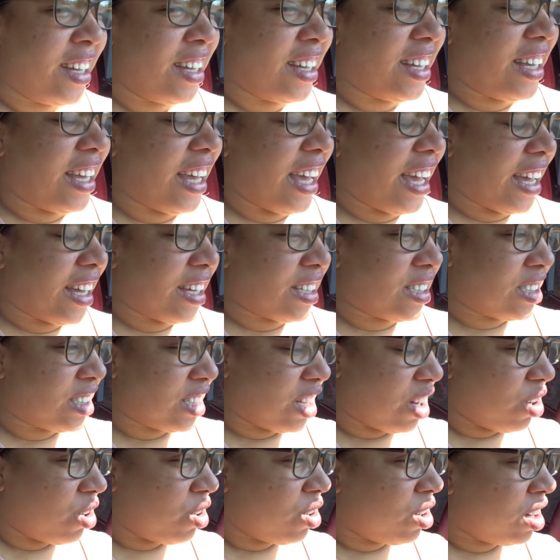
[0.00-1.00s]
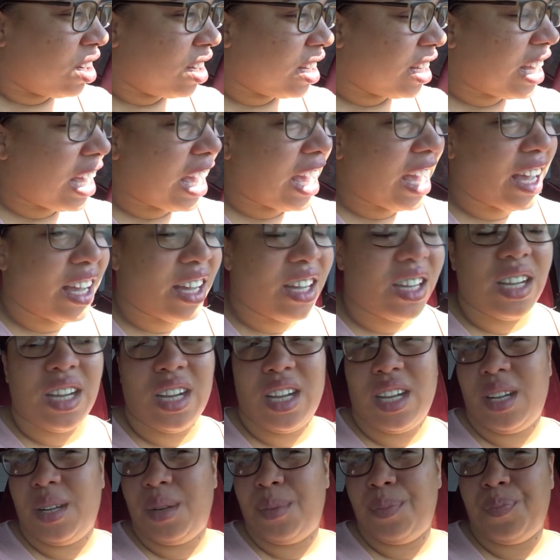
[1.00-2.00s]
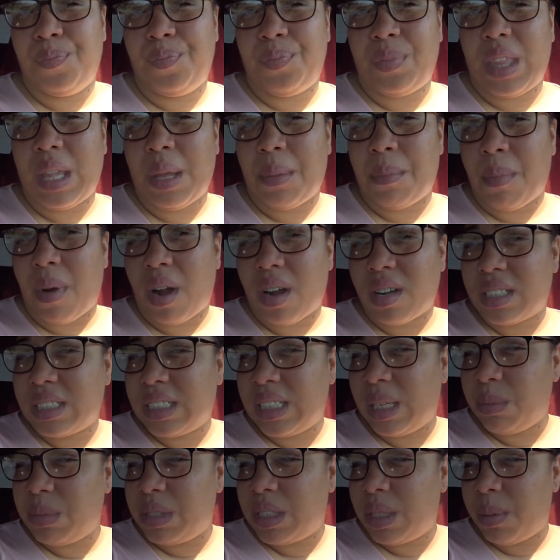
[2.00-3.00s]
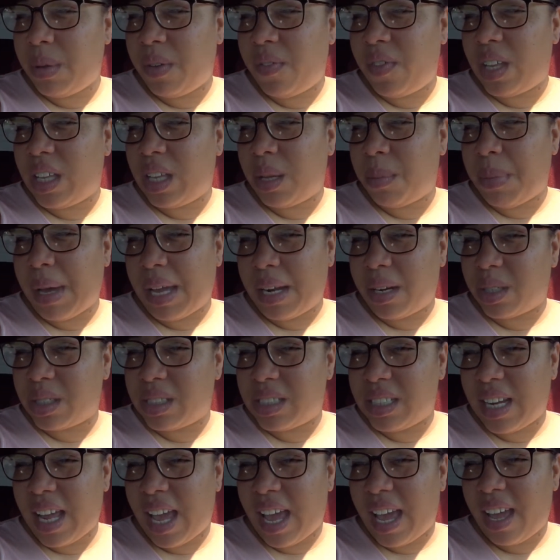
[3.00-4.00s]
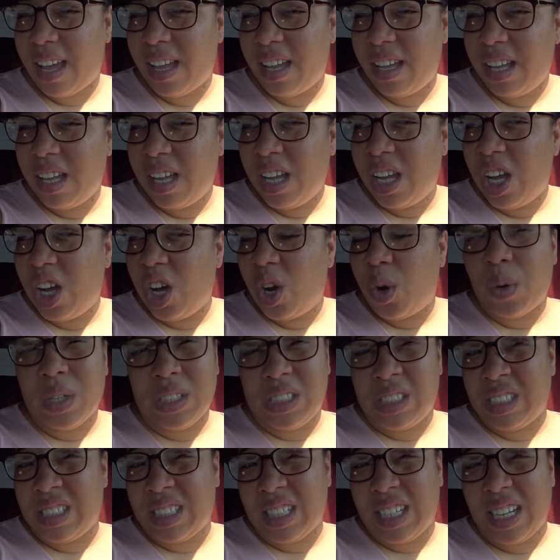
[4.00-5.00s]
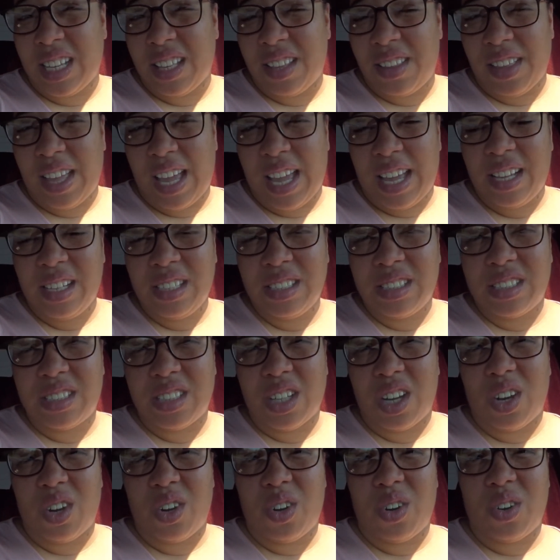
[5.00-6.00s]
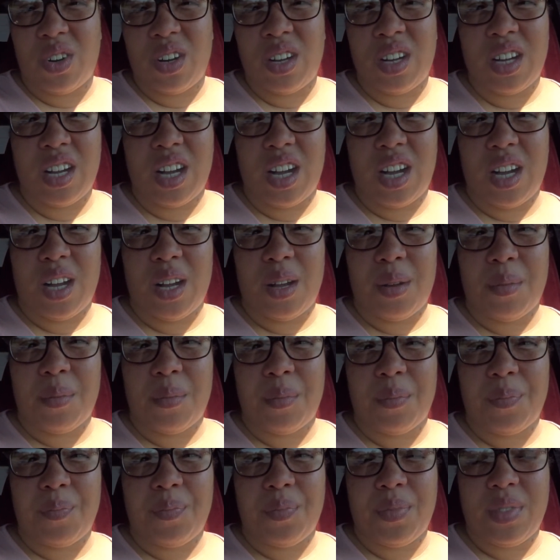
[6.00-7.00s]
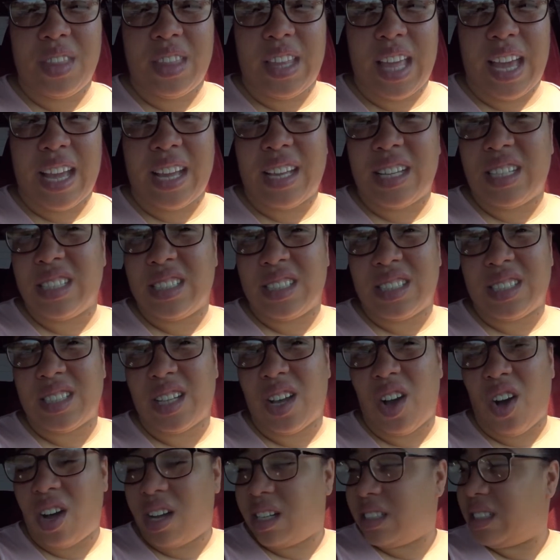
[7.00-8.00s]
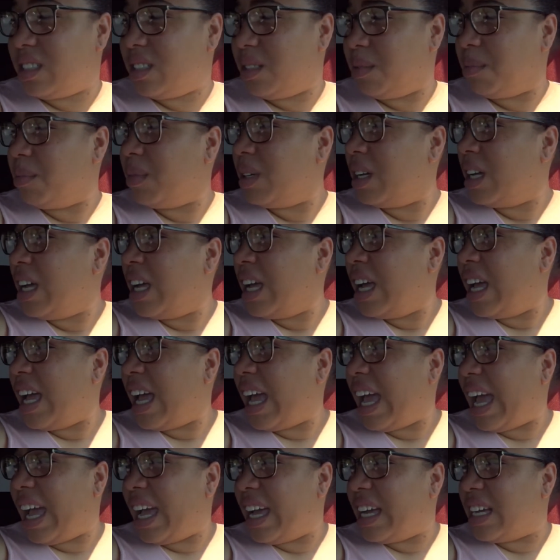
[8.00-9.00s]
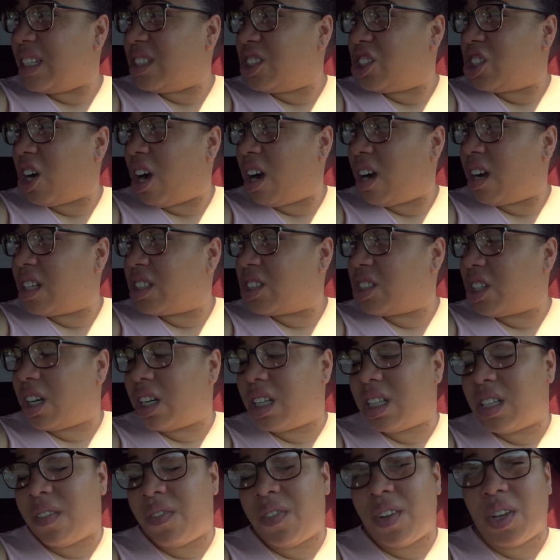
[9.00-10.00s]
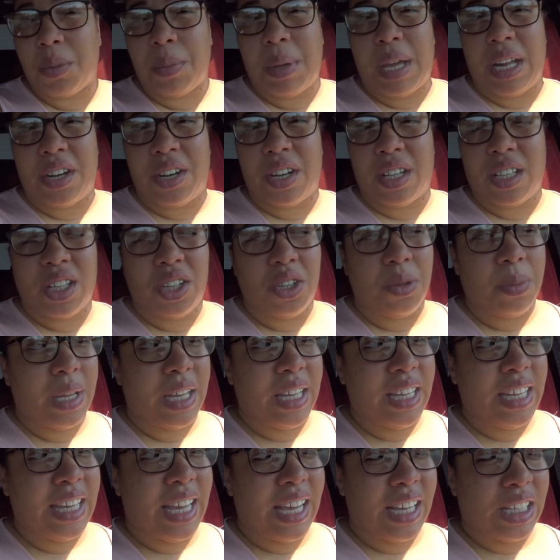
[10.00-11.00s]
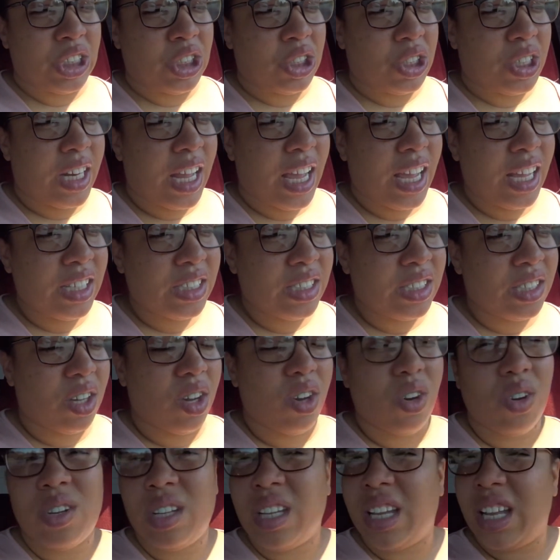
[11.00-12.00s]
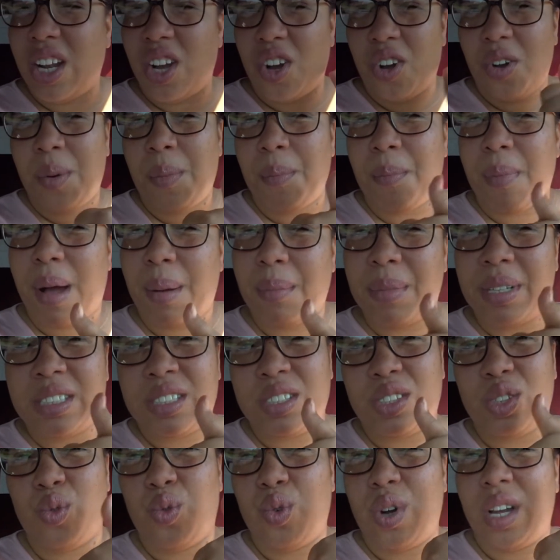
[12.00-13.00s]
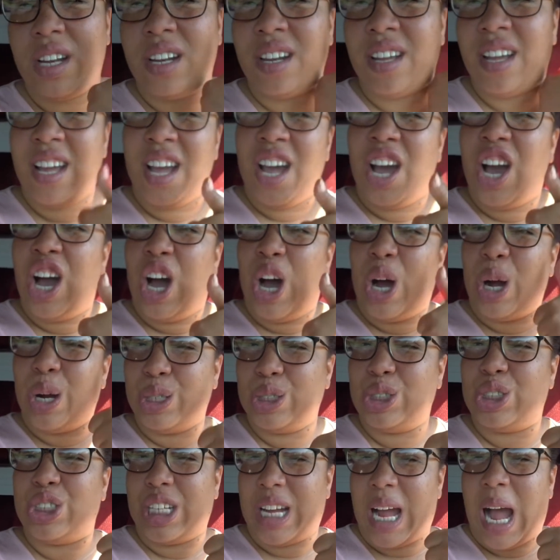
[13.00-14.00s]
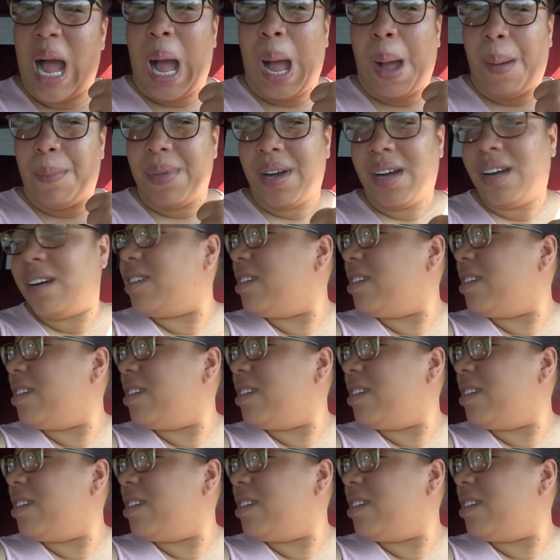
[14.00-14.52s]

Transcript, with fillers: Yeah, so yeah, Mark seems to be feeling better today, which is a good thing, so that is awesome. And Tara started to feel better a little bit yesterday, so you know, mama's doing her job.